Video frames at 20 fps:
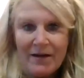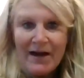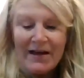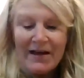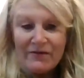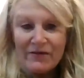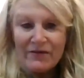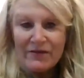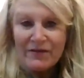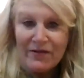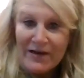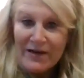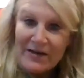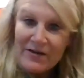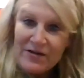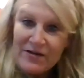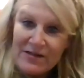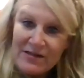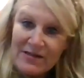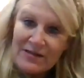Hi, fifth
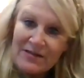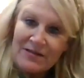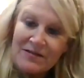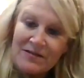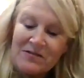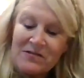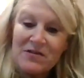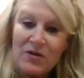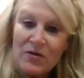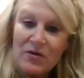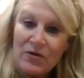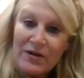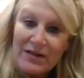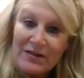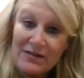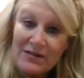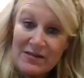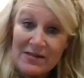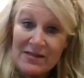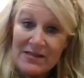graders. So,
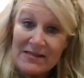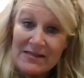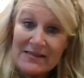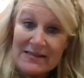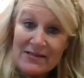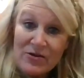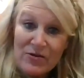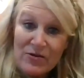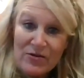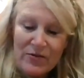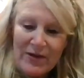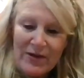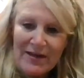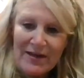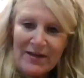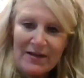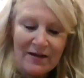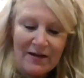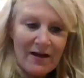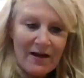since it's Earth
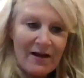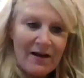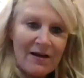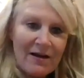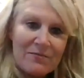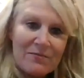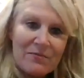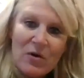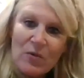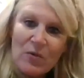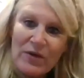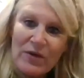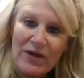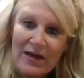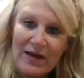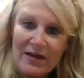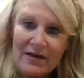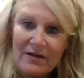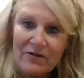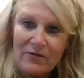Week, we
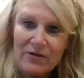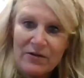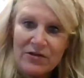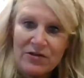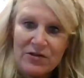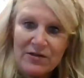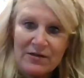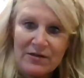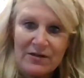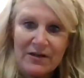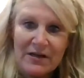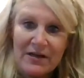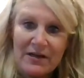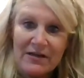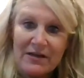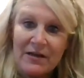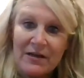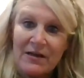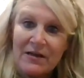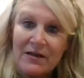had originally
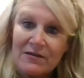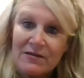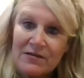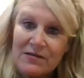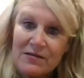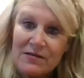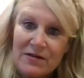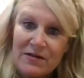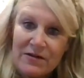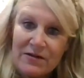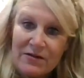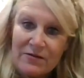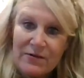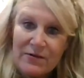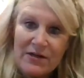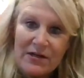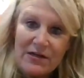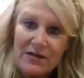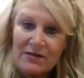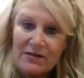started
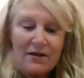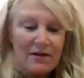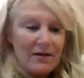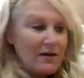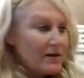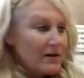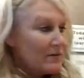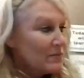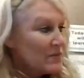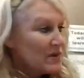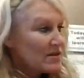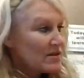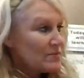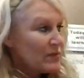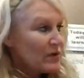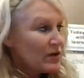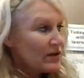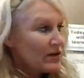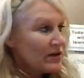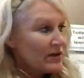reading this
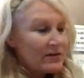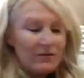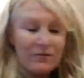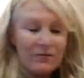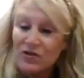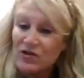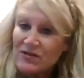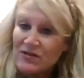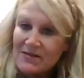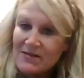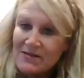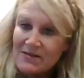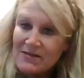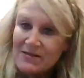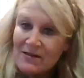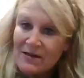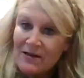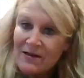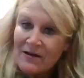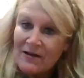book, which is
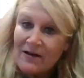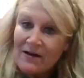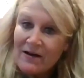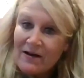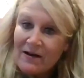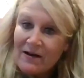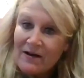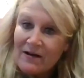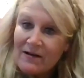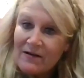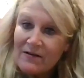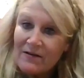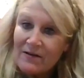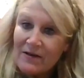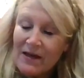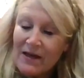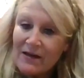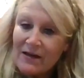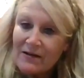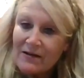
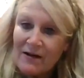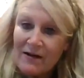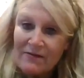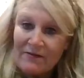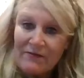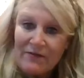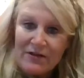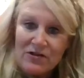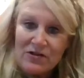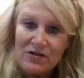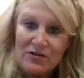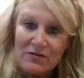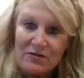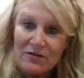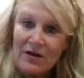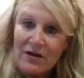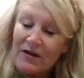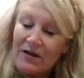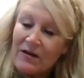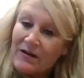a nonfiction
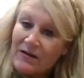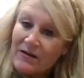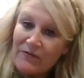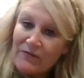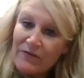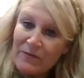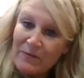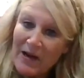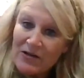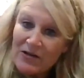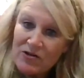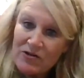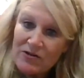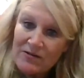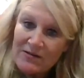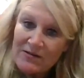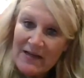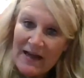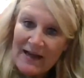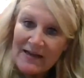
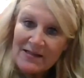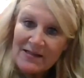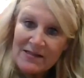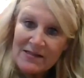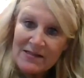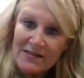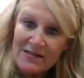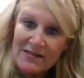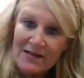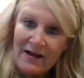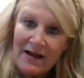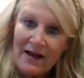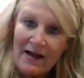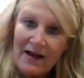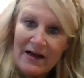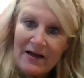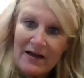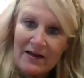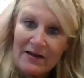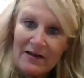informational text
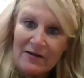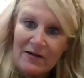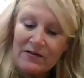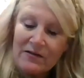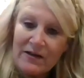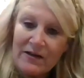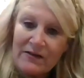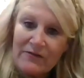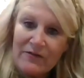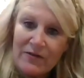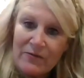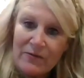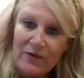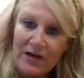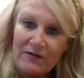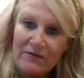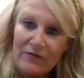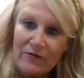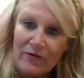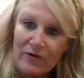on life in the
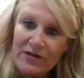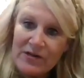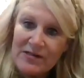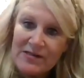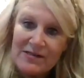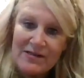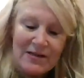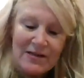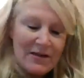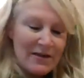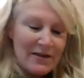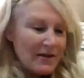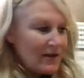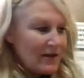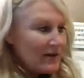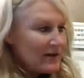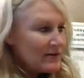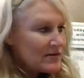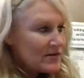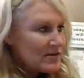rainforest.
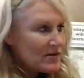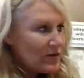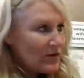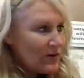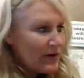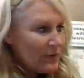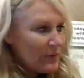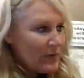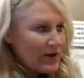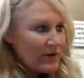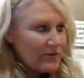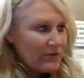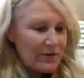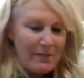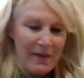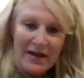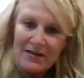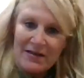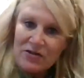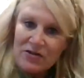And so, I want to
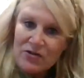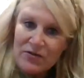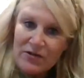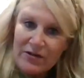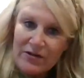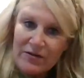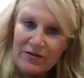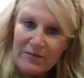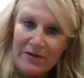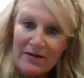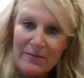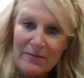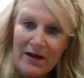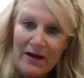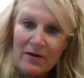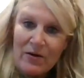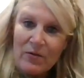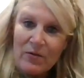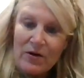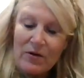remind you a little bit
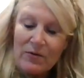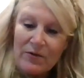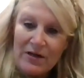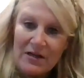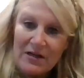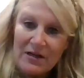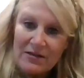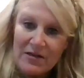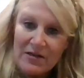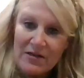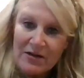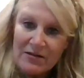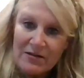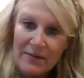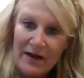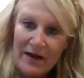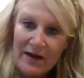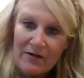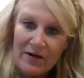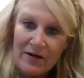about what we talked
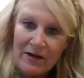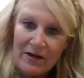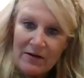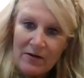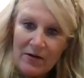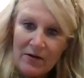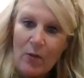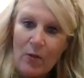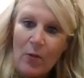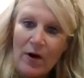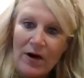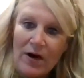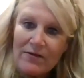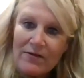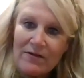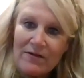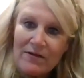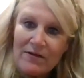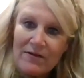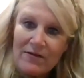about and
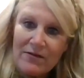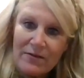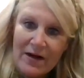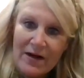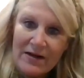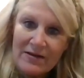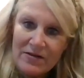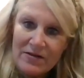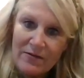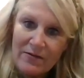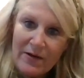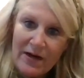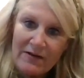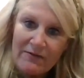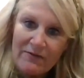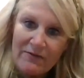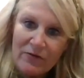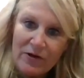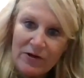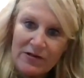what the threat to the
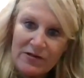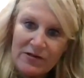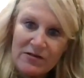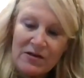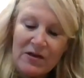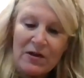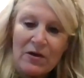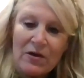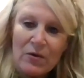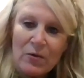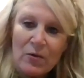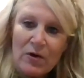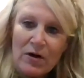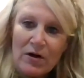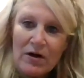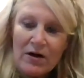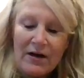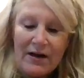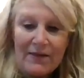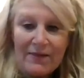rainforest
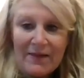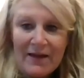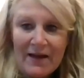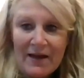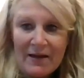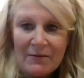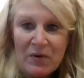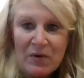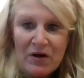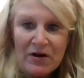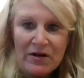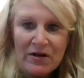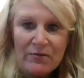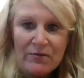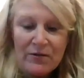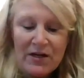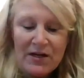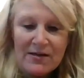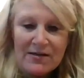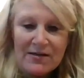were. And then, part of your
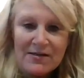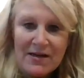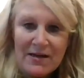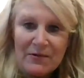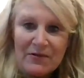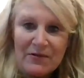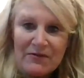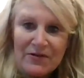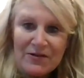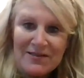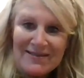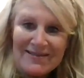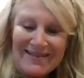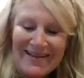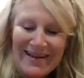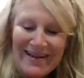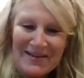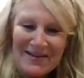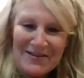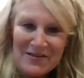reading assignment for
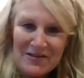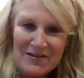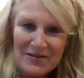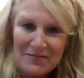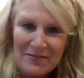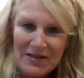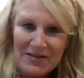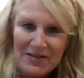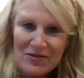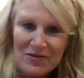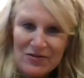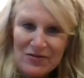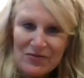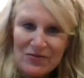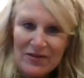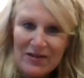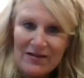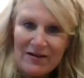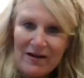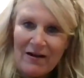today is going to be to
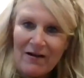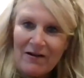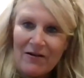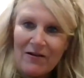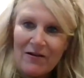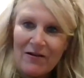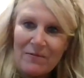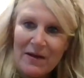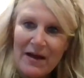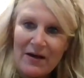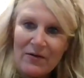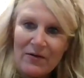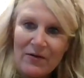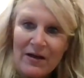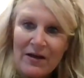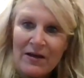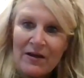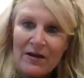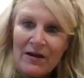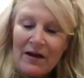read an article about
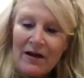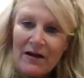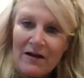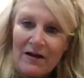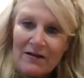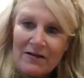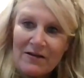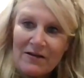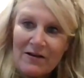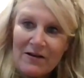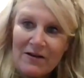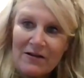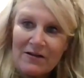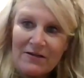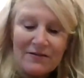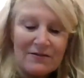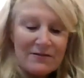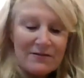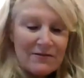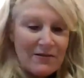a
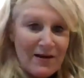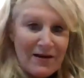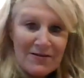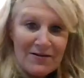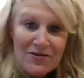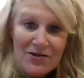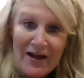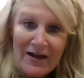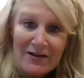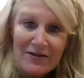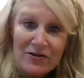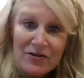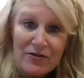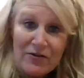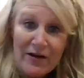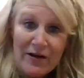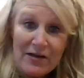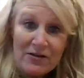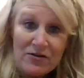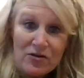young child
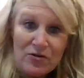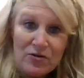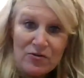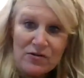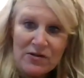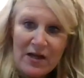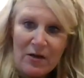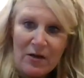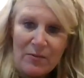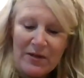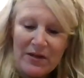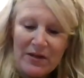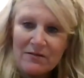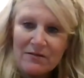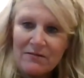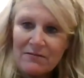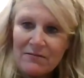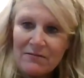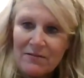your age who's helping